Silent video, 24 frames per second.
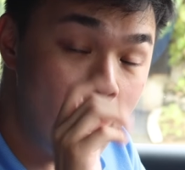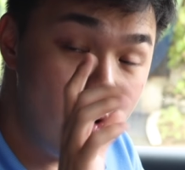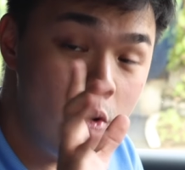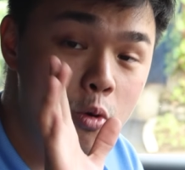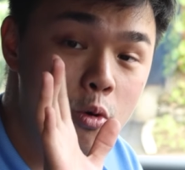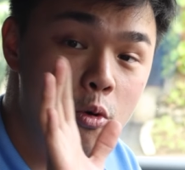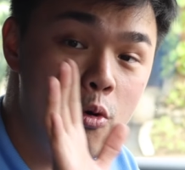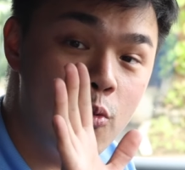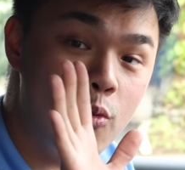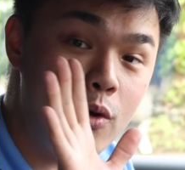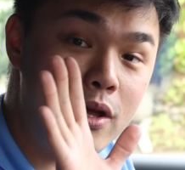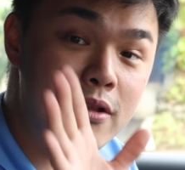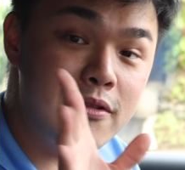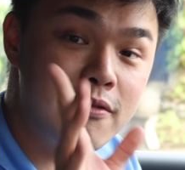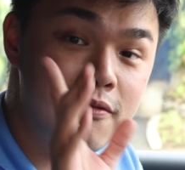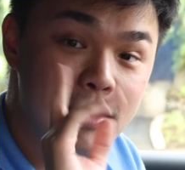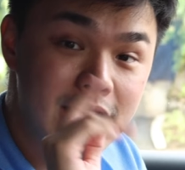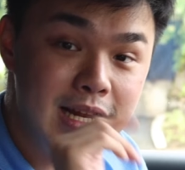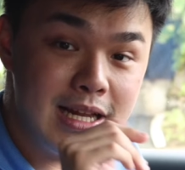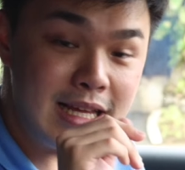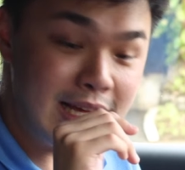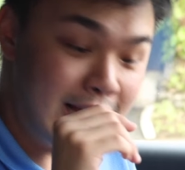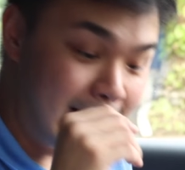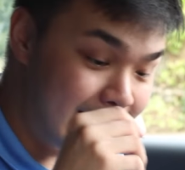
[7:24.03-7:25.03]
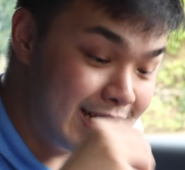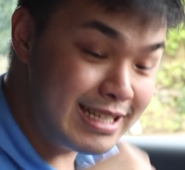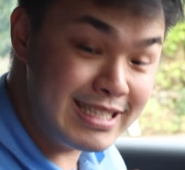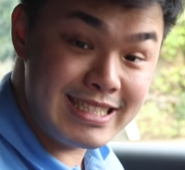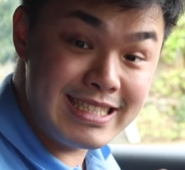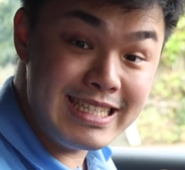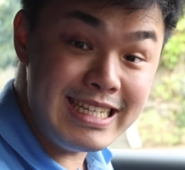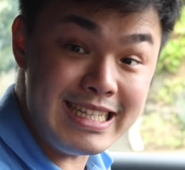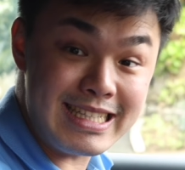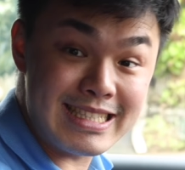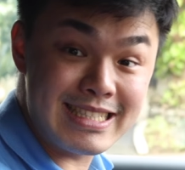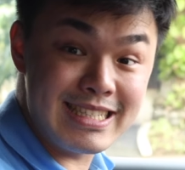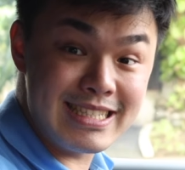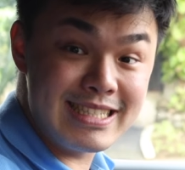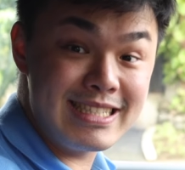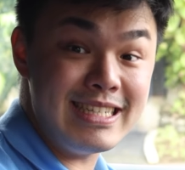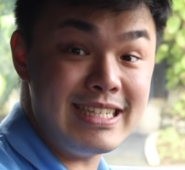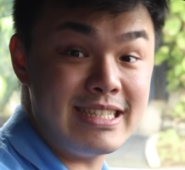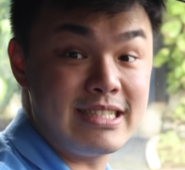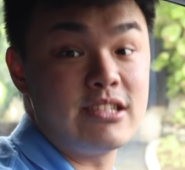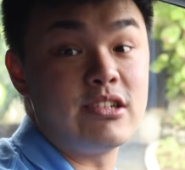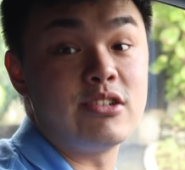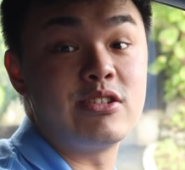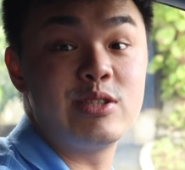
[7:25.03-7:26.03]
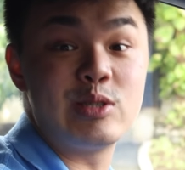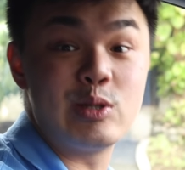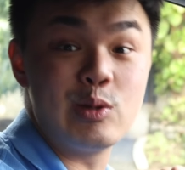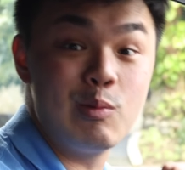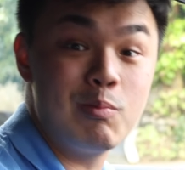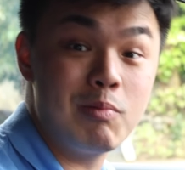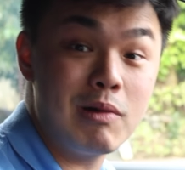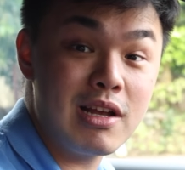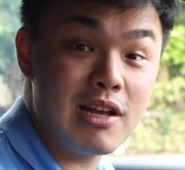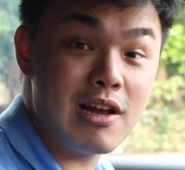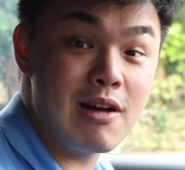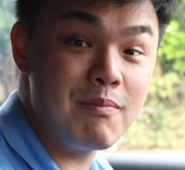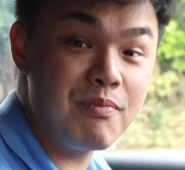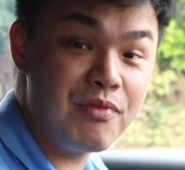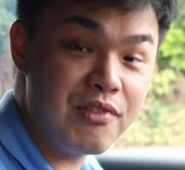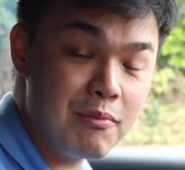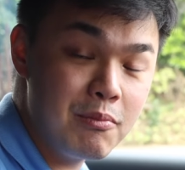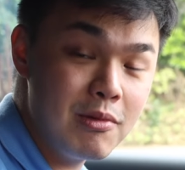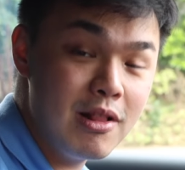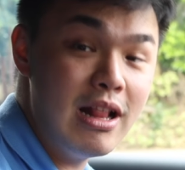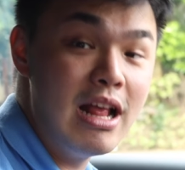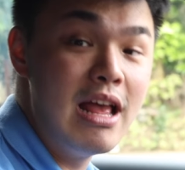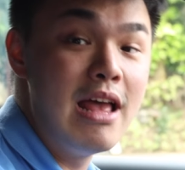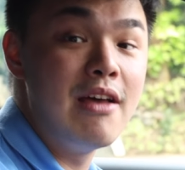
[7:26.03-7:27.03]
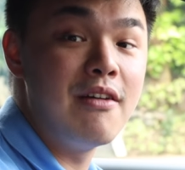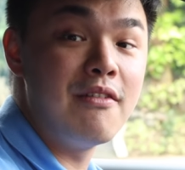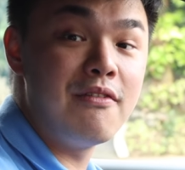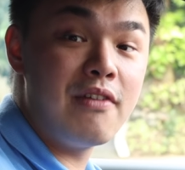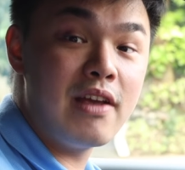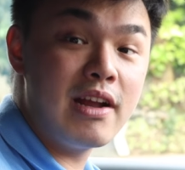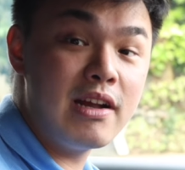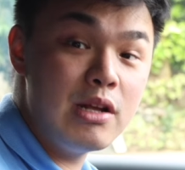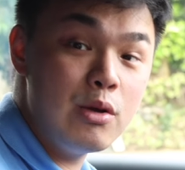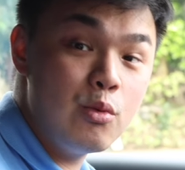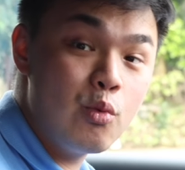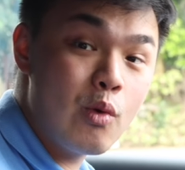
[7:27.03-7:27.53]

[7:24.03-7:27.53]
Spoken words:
Oh, wait, finally, the seats, they're super comfortable, very